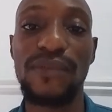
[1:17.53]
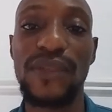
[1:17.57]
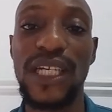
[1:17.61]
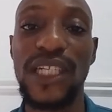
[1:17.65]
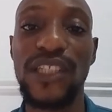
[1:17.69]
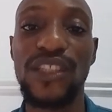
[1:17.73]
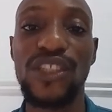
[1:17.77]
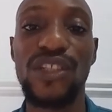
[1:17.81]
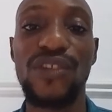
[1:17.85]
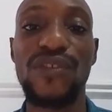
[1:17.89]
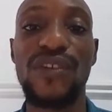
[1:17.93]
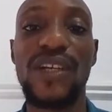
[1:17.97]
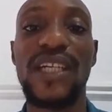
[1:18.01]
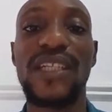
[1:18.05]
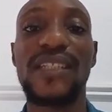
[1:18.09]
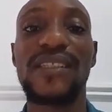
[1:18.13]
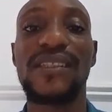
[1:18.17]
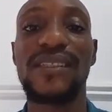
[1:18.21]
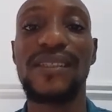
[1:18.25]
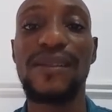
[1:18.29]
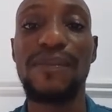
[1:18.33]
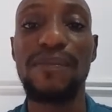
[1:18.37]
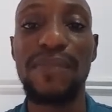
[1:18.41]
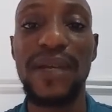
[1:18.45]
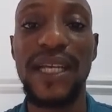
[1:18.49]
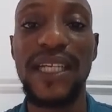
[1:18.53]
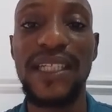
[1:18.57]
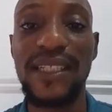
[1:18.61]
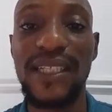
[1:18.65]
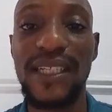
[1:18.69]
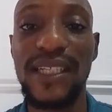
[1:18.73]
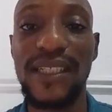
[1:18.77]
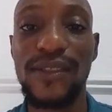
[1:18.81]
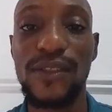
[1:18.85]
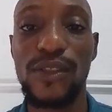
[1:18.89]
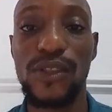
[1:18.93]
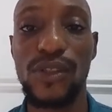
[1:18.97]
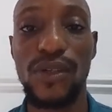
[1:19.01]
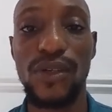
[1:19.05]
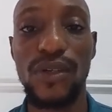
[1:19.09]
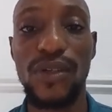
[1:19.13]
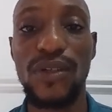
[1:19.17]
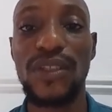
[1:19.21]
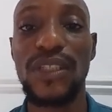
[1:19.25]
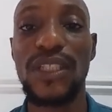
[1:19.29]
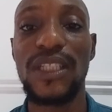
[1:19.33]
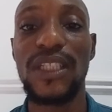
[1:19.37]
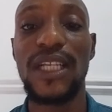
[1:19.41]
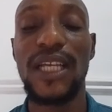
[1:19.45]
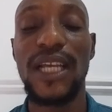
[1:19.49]
Nigeria's dependence
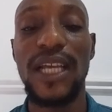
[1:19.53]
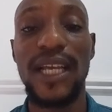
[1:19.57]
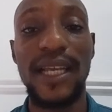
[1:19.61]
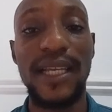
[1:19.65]
on